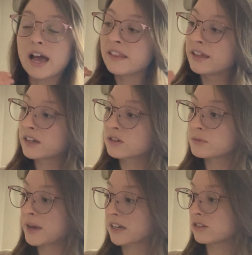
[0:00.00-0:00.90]
And then it goes
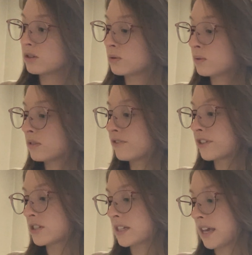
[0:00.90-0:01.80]
back into the
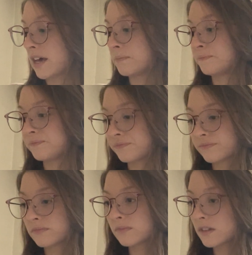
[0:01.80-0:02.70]
verse again,
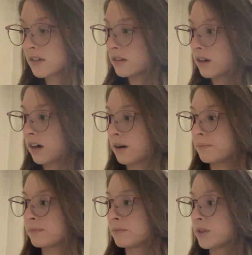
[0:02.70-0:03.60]

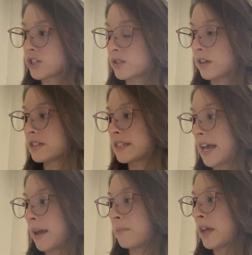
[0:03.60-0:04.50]
which is all the
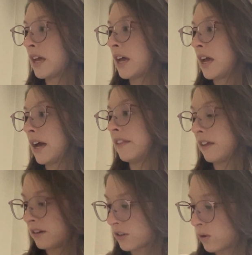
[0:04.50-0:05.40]
same. And
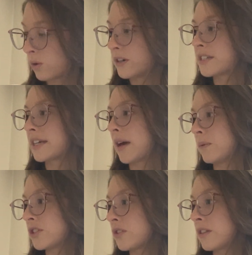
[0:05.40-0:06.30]
then the chorus again,
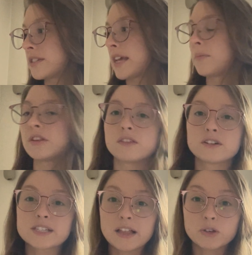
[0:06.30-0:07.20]
which is all the same. And then
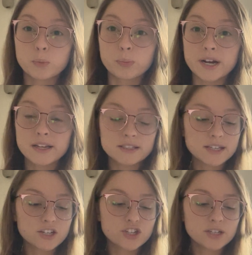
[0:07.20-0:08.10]
there's that little break
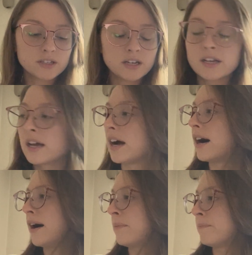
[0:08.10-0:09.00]
section.
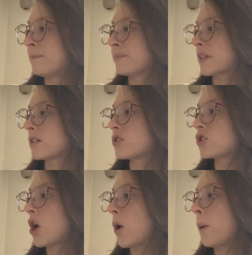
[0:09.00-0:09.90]

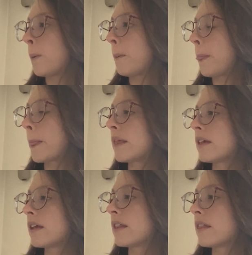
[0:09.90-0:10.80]
So
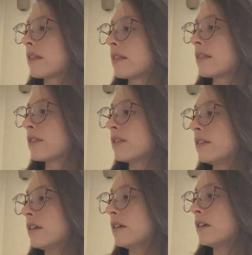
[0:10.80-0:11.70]

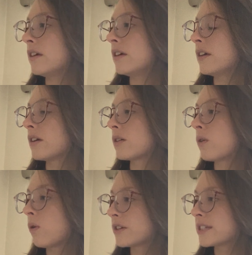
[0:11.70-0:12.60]
the
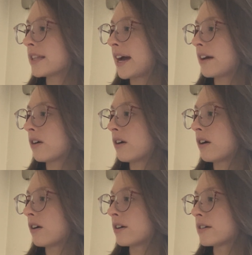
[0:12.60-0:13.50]
chords in that
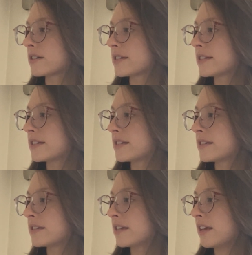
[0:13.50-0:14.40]
are
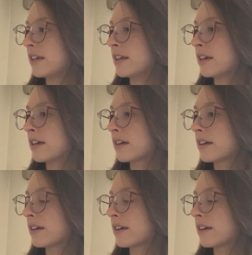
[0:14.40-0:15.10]
C,